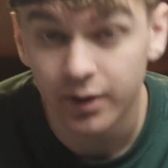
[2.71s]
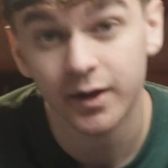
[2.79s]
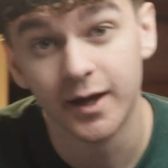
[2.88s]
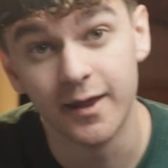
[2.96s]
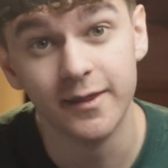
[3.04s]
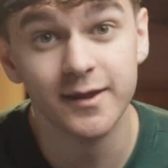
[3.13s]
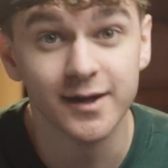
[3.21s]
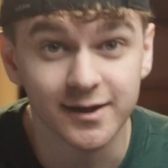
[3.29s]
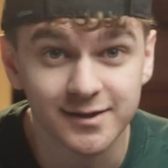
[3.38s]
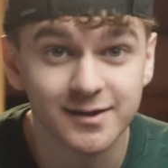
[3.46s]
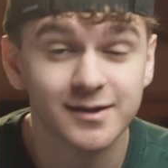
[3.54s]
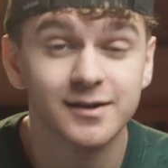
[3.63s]
And
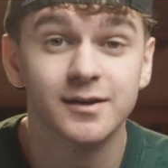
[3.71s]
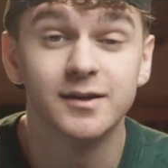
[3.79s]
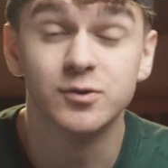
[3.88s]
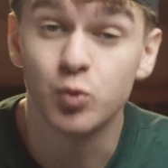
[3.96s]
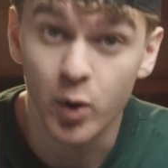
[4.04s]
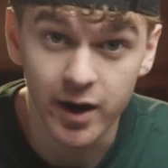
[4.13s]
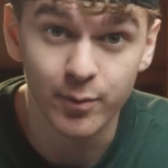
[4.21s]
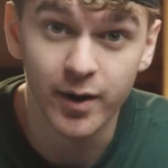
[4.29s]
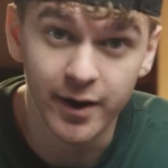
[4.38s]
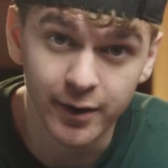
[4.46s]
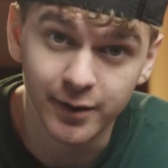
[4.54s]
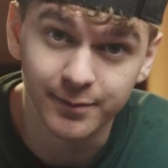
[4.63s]
this is way
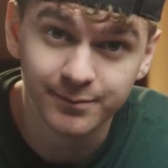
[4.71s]
better.